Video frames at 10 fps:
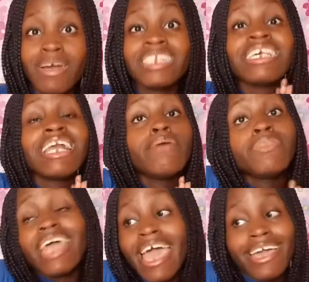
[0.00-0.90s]
Until I'm
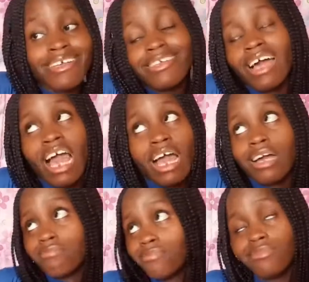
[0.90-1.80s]
there,
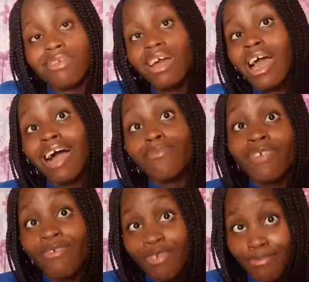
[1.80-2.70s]
I'm
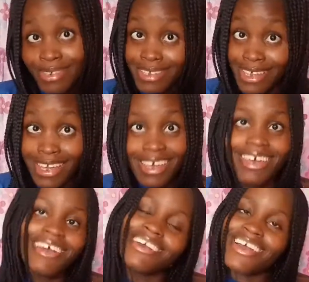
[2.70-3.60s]
far from being there.
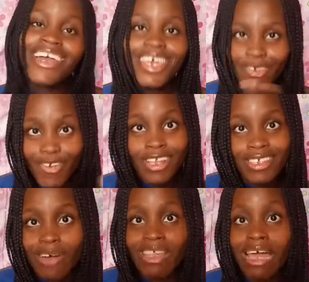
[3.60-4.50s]
If you
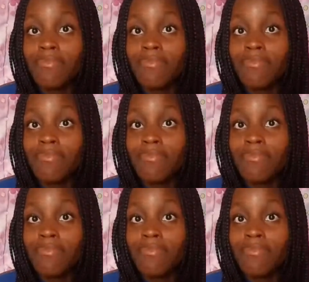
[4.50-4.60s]
understand what I